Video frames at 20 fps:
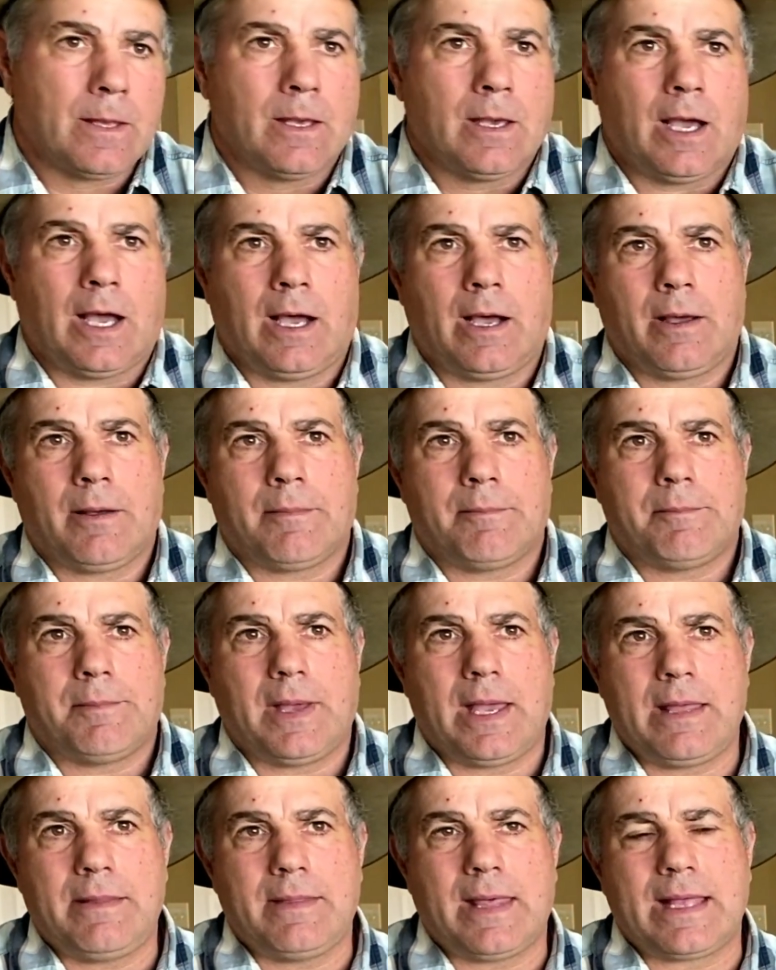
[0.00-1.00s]

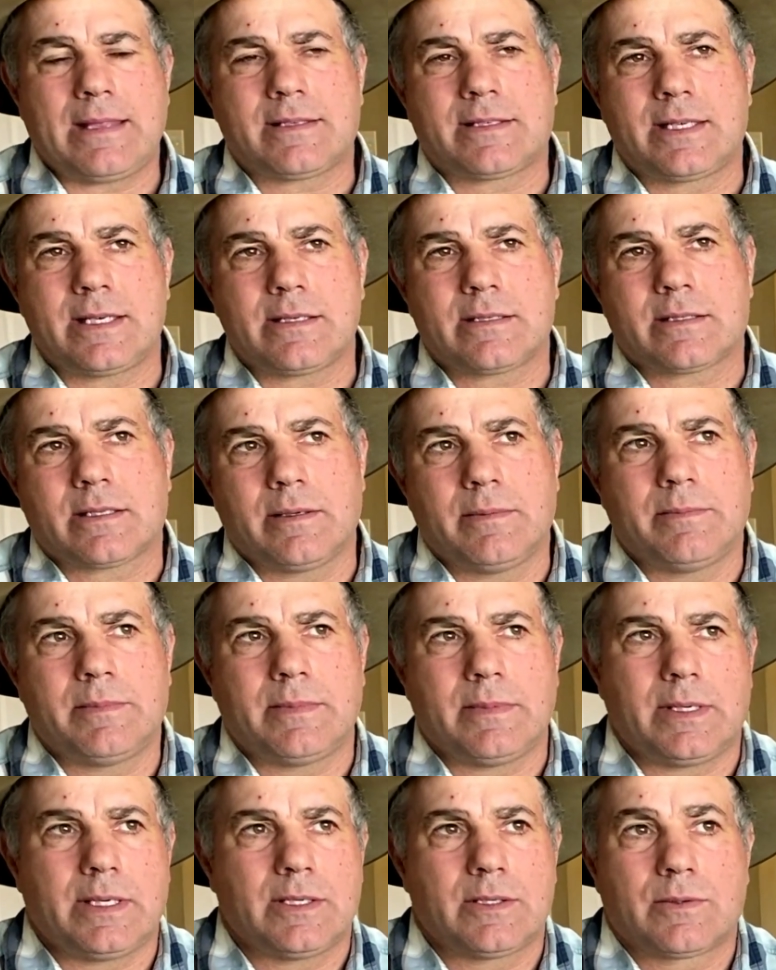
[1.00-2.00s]
And that system
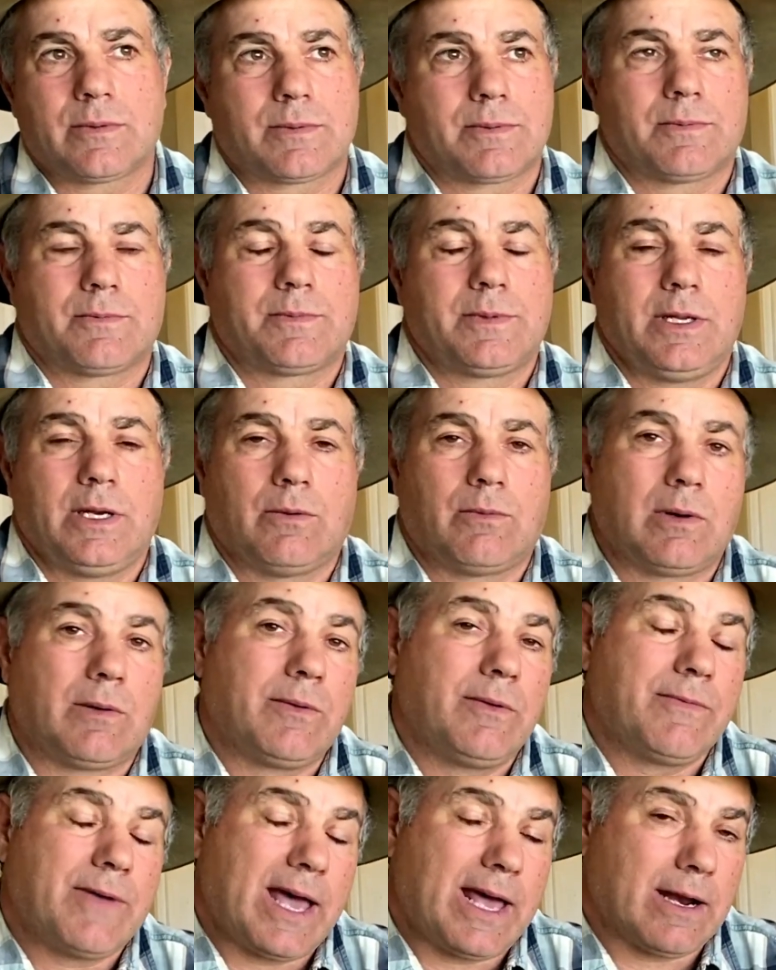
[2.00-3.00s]
is, what
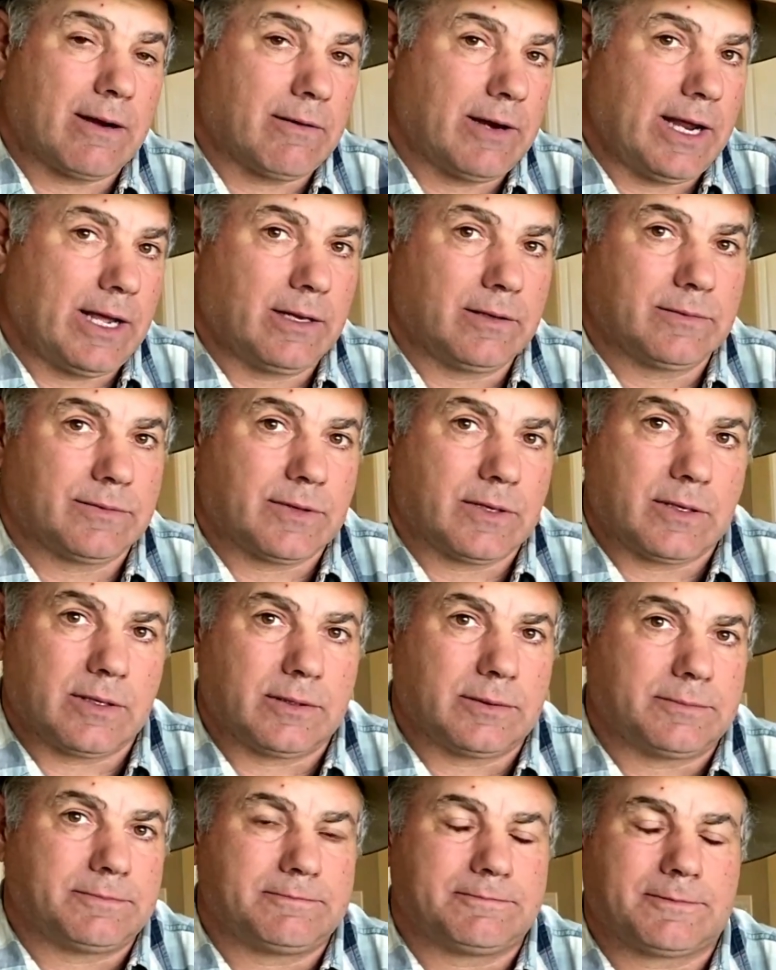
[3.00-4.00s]
we've had around
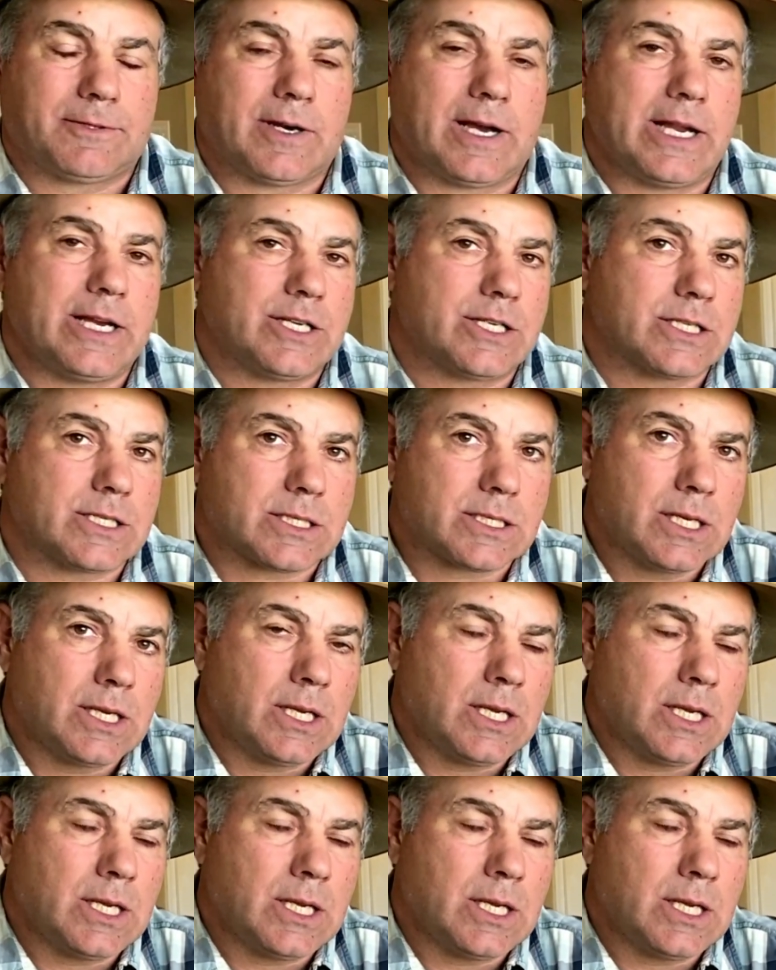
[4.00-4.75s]
for ages.